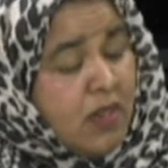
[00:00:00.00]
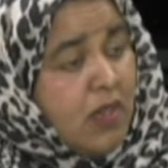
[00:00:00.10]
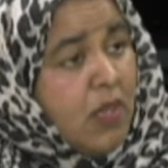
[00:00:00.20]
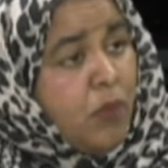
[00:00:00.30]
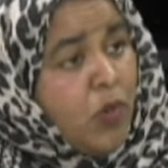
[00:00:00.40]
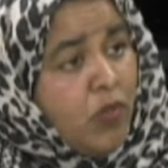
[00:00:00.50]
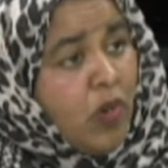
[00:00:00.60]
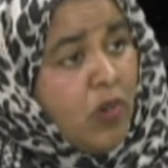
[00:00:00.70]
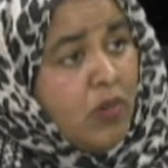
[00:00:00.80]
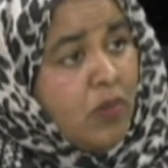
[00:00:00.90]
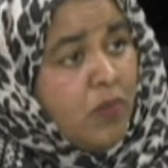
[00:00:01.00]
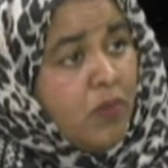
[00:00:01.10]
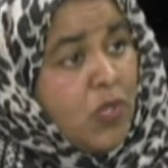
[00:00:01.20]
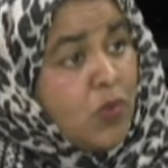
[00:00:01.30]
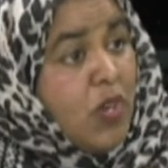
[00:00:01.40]
move on,
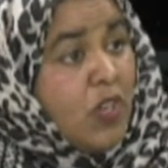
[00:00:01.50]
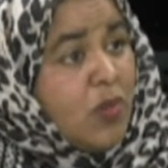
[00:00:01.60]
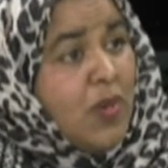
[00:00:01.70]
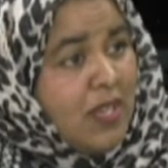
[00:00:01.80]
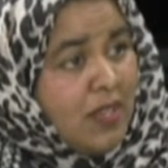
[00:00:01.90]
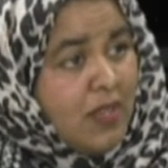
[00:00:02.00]
which we're not doing.